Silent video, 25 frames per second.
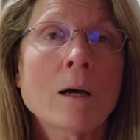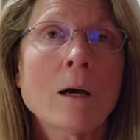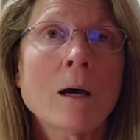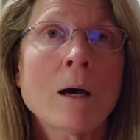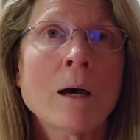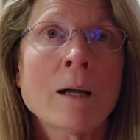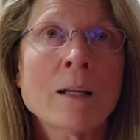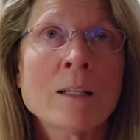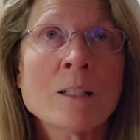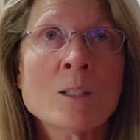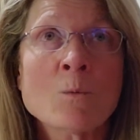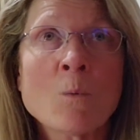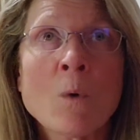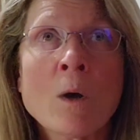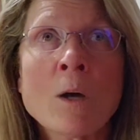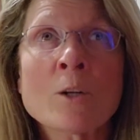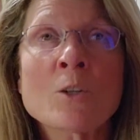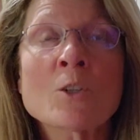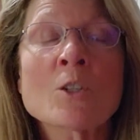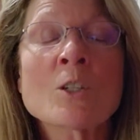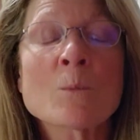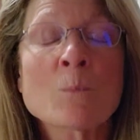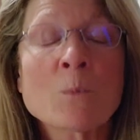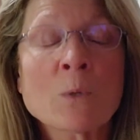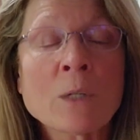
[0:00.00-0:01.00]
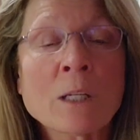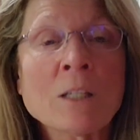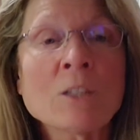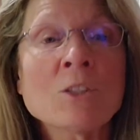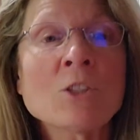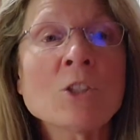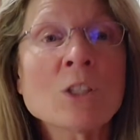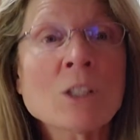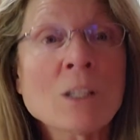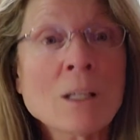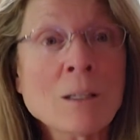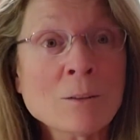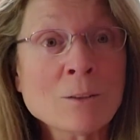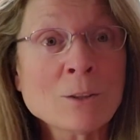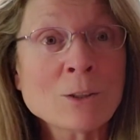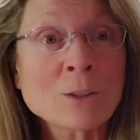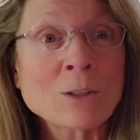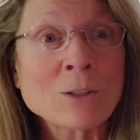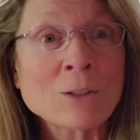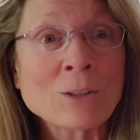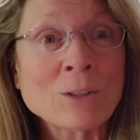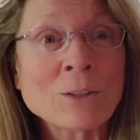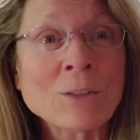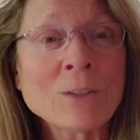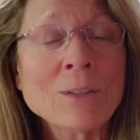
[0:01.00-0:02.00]
Icewater Springs
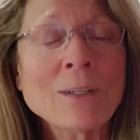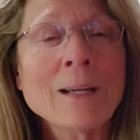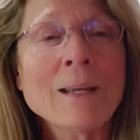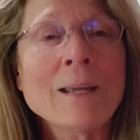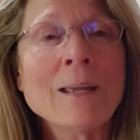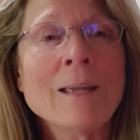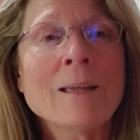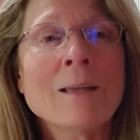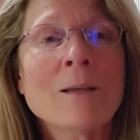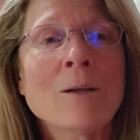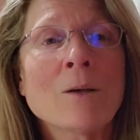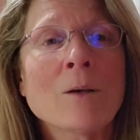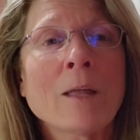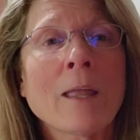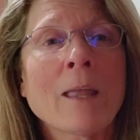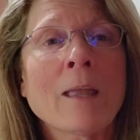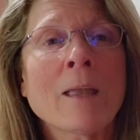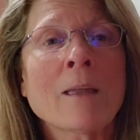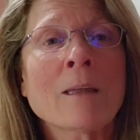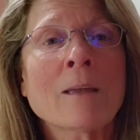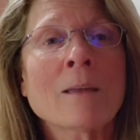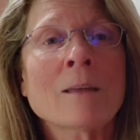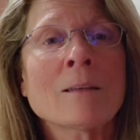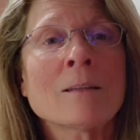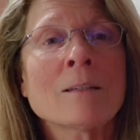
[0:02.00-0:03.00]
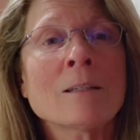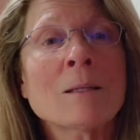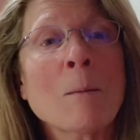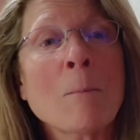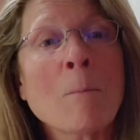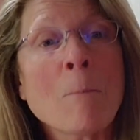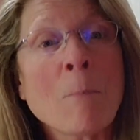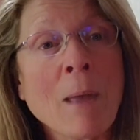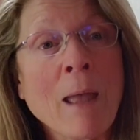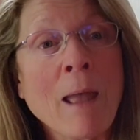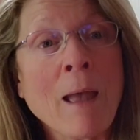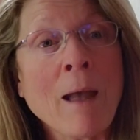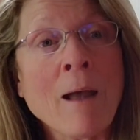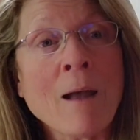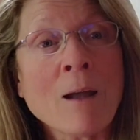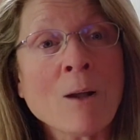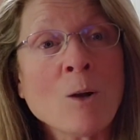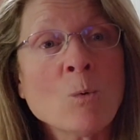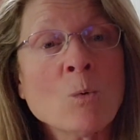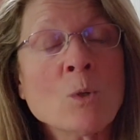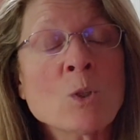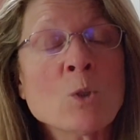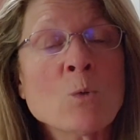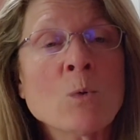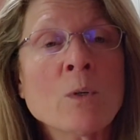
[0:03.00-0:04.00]
Shelter and back,
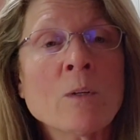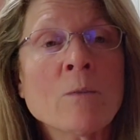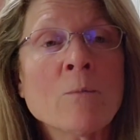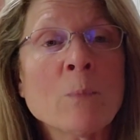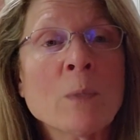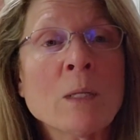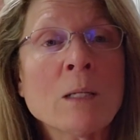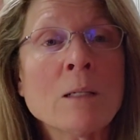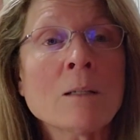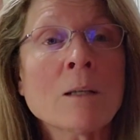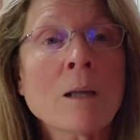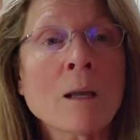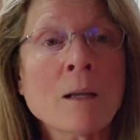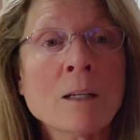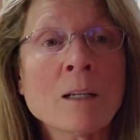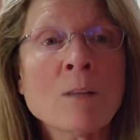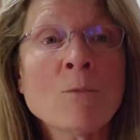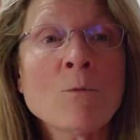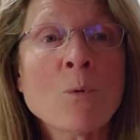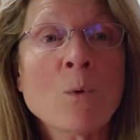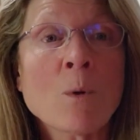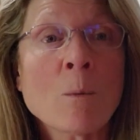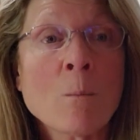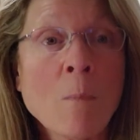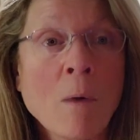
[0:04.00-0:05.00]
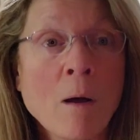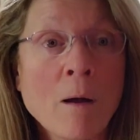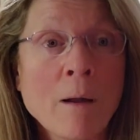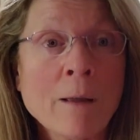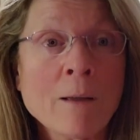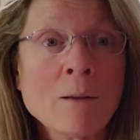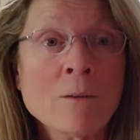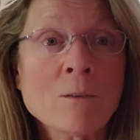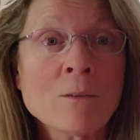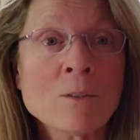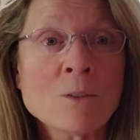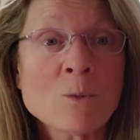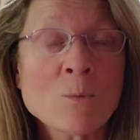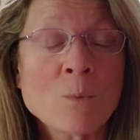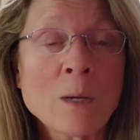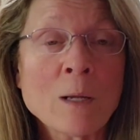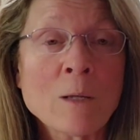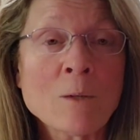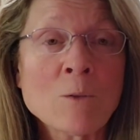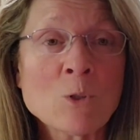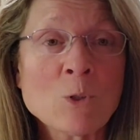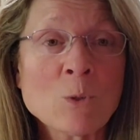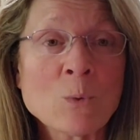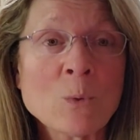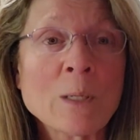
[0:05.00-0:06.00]
which would have been 94 miles
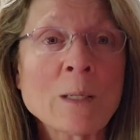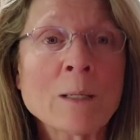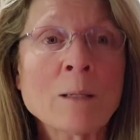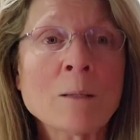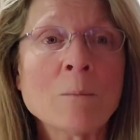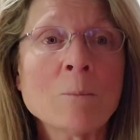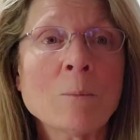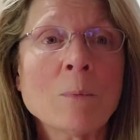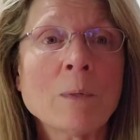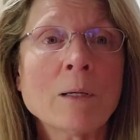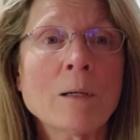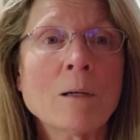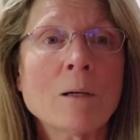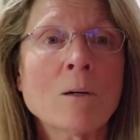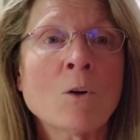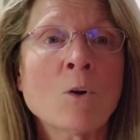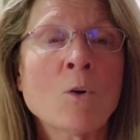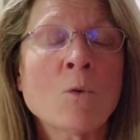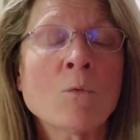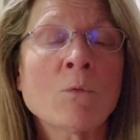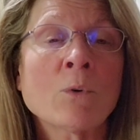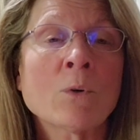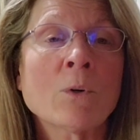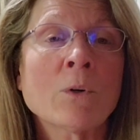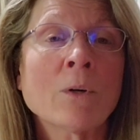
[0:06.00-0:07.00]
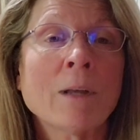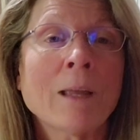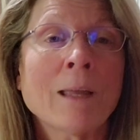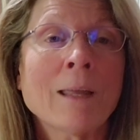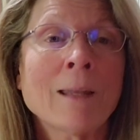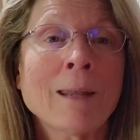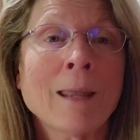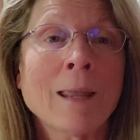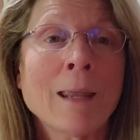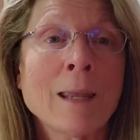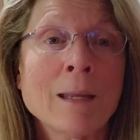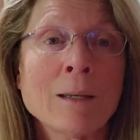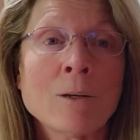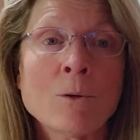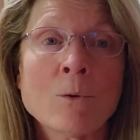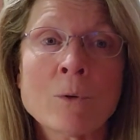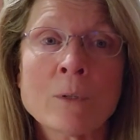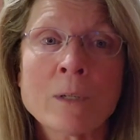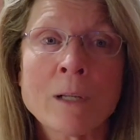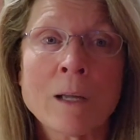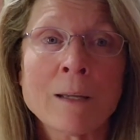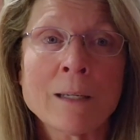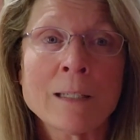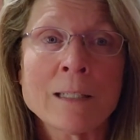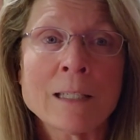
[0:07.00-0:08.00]
round trip over an eight or
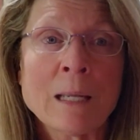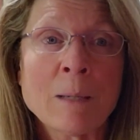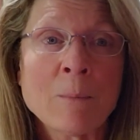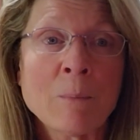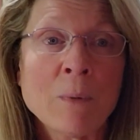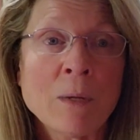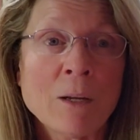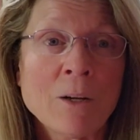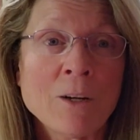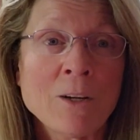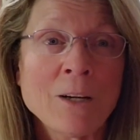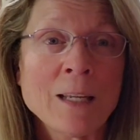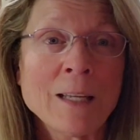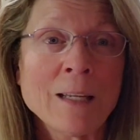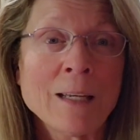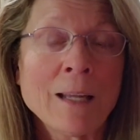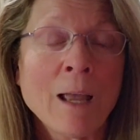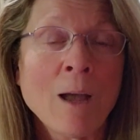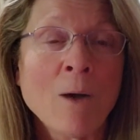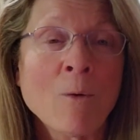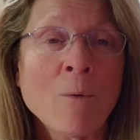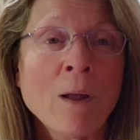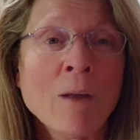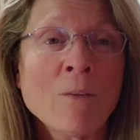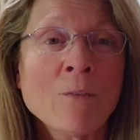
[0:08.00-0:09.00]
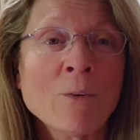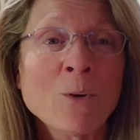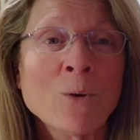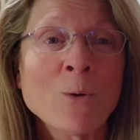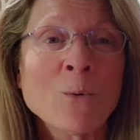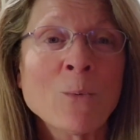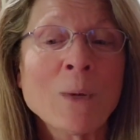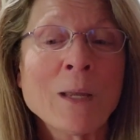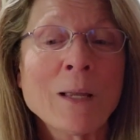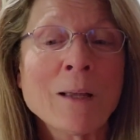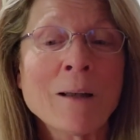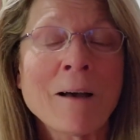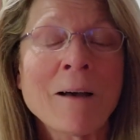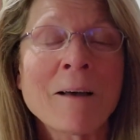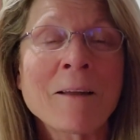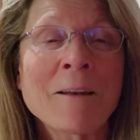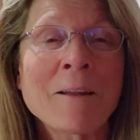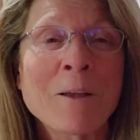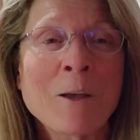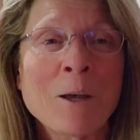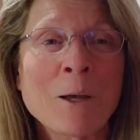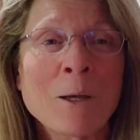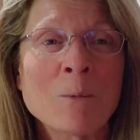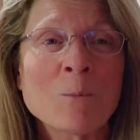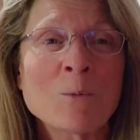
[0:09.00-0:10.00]
nine day period. However, we got
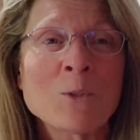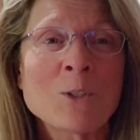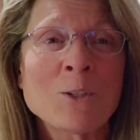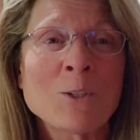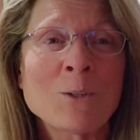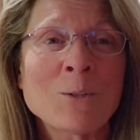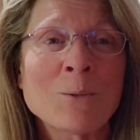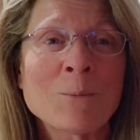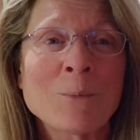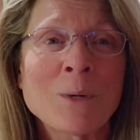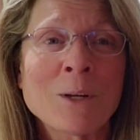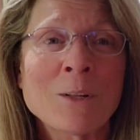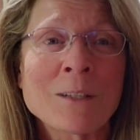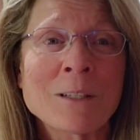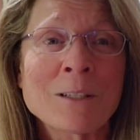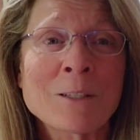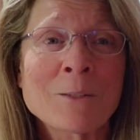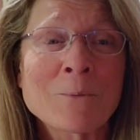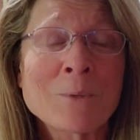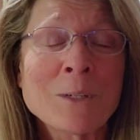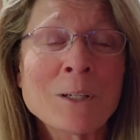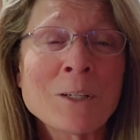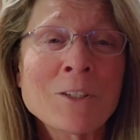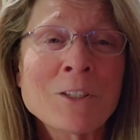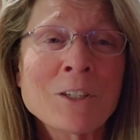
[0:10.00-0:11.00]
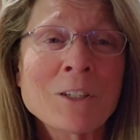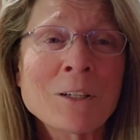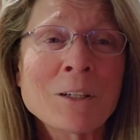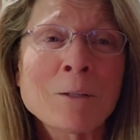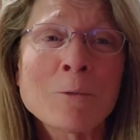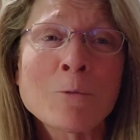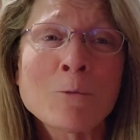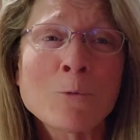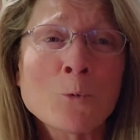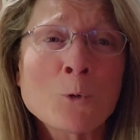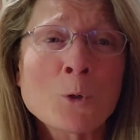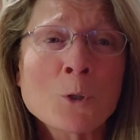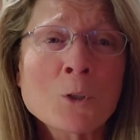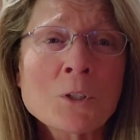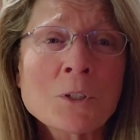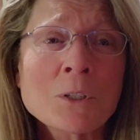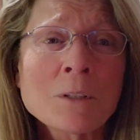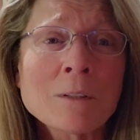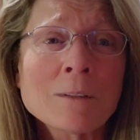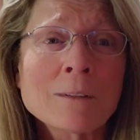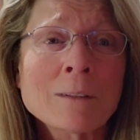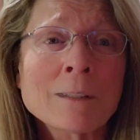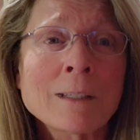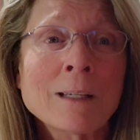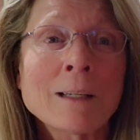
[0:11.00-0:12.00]
up to Mollie's Ridge and
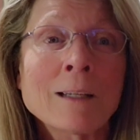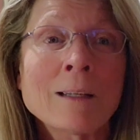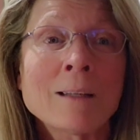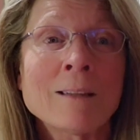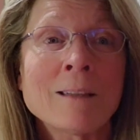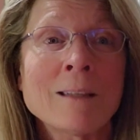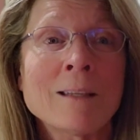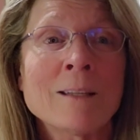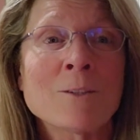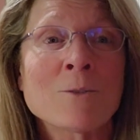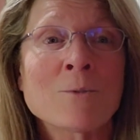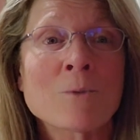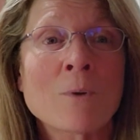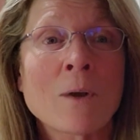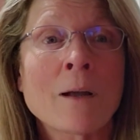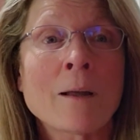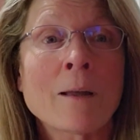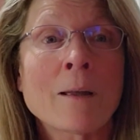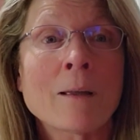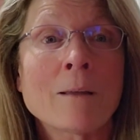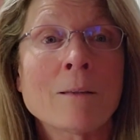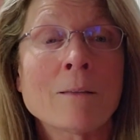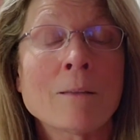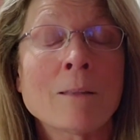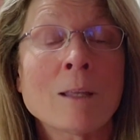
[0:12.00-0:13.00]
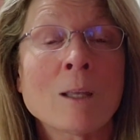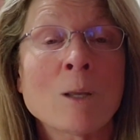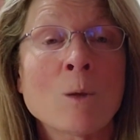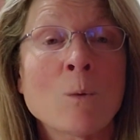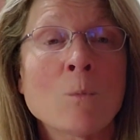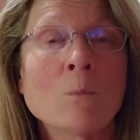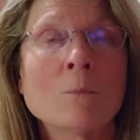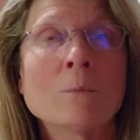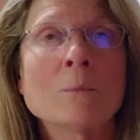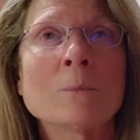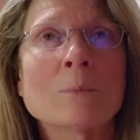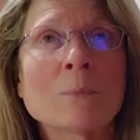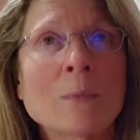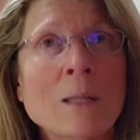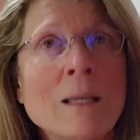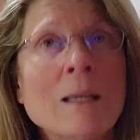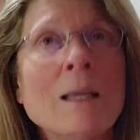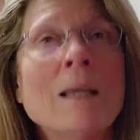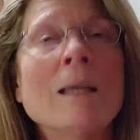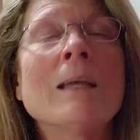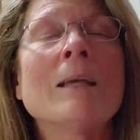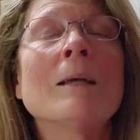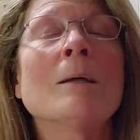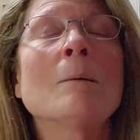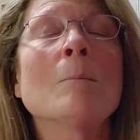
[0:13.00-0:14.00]
unfortunately the dry,
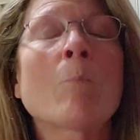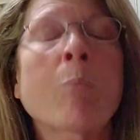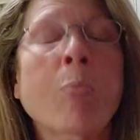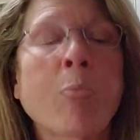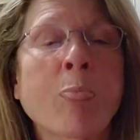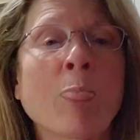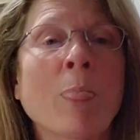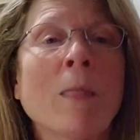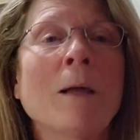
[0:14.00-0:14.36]
the,